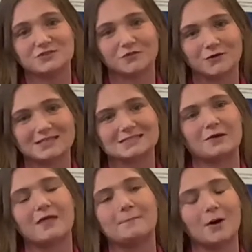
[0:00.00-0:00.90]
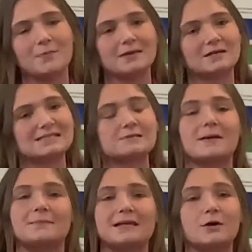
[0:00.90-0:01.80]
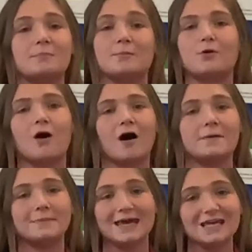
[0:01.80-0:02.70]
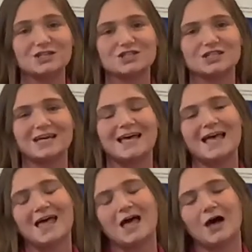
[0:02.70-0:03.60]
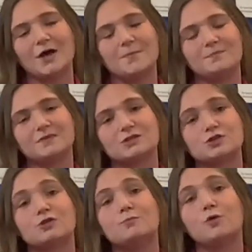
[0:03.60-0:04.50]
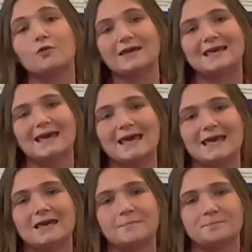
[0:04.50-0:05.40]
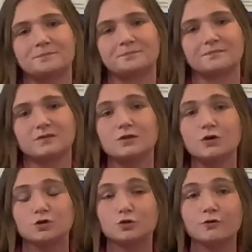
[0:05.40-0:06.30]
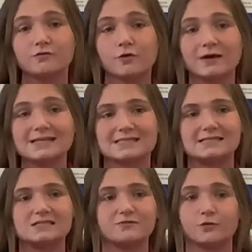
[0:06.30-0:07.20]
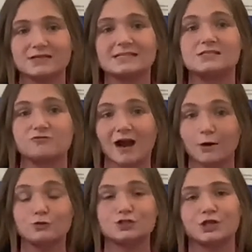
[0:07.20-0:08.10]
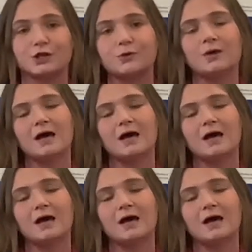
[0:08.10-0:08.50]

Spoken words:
voice. So that might be because it's maybe a little bit more high pitched. So the more they hear your voice and voices around you,